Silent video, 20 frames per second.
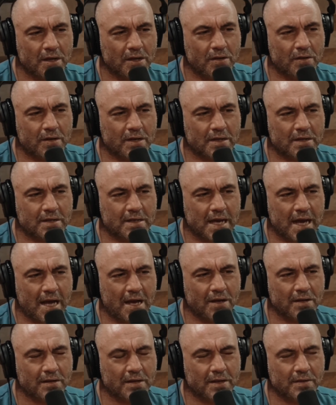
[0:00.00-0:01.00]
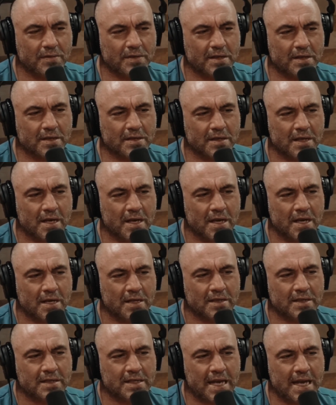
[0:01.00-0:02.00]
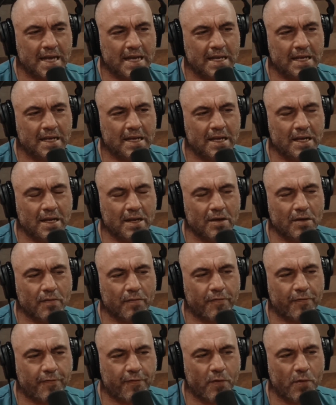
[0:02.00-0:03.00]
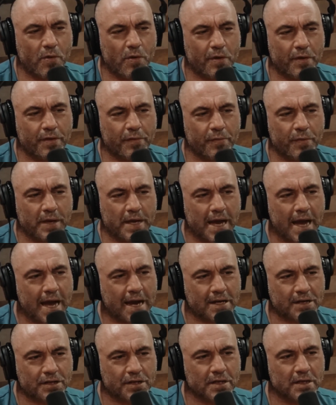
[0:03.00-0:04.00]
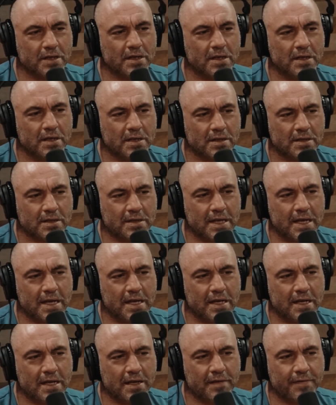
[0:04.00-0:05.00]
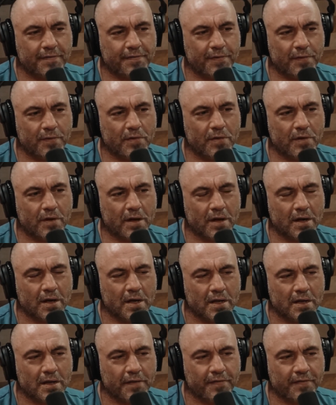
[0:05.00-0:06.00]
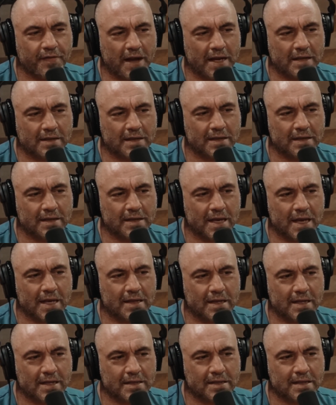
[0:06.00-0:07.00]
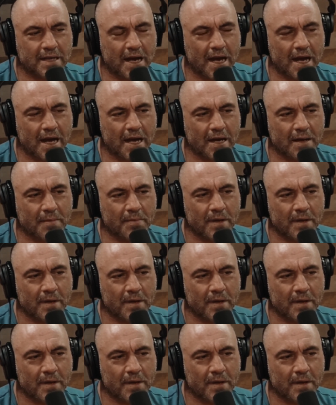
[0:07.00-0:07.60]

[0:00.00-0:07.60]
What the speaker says: You could tell he was just saying it for the reaction, saying it for the fact that at this time,